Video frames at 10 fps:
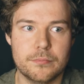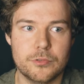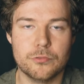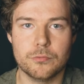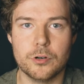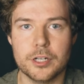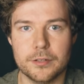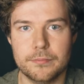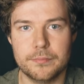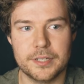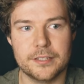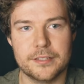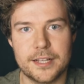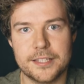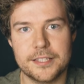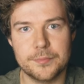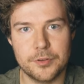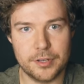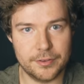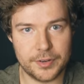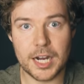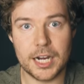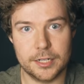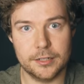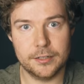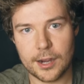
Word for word: you want, because that's the beauty of art.